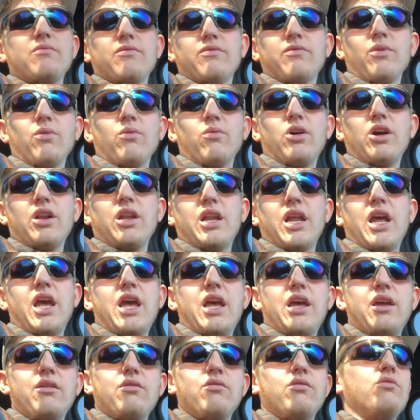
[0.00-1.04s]
for one
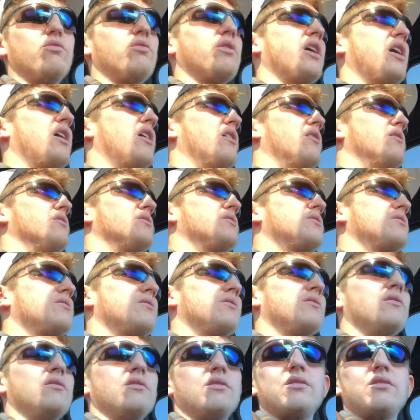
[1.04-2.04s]
day, who cares?